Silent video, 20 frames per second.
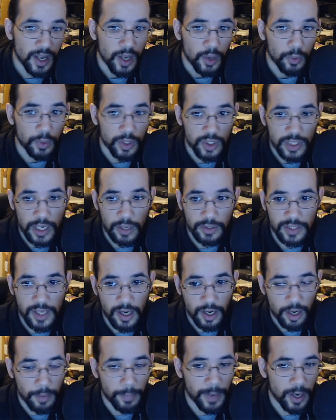which I'll
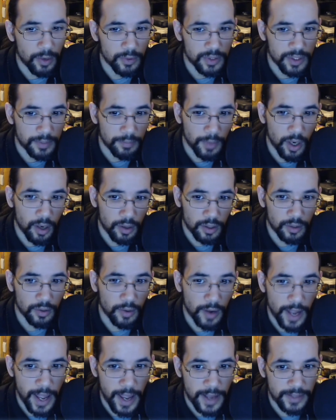talk about
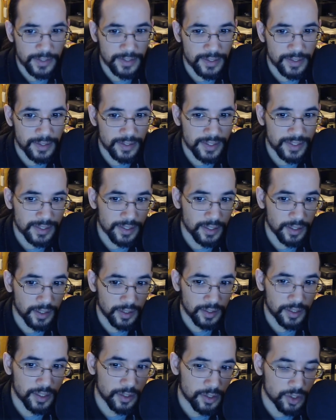tomorrow as the
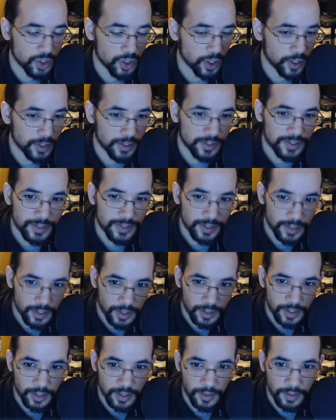Sun conjuncts
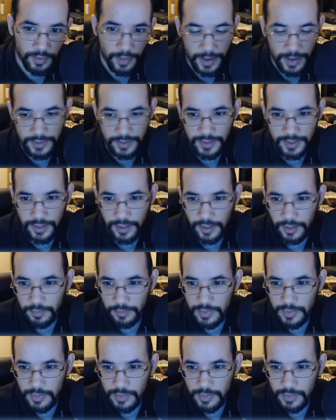that sign.